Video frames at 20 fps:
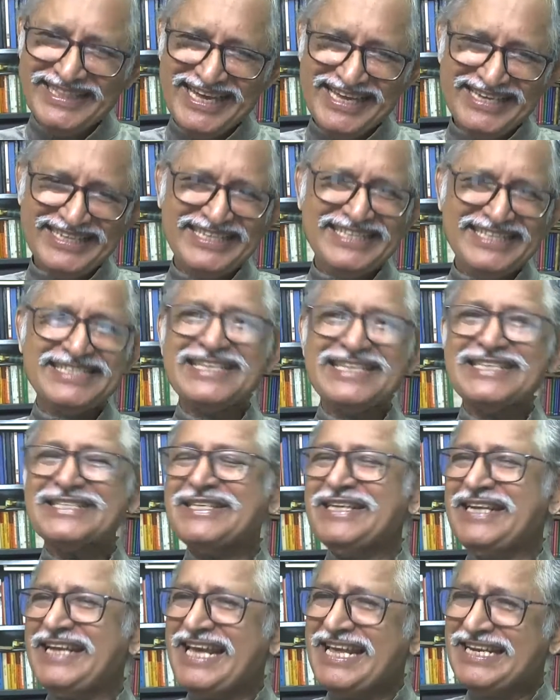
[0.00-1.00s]
that is his
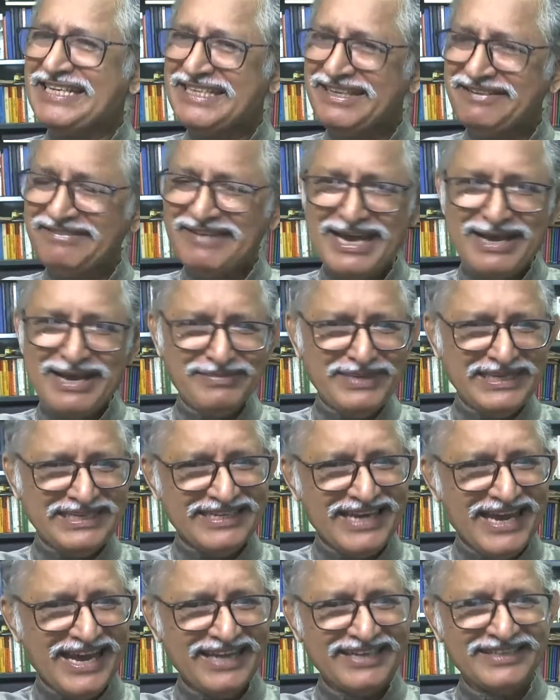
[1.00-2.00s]
native
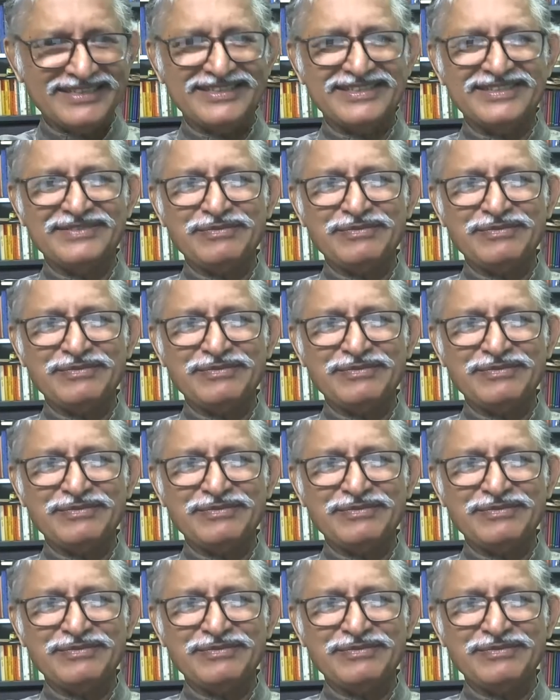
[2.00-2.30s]
habitat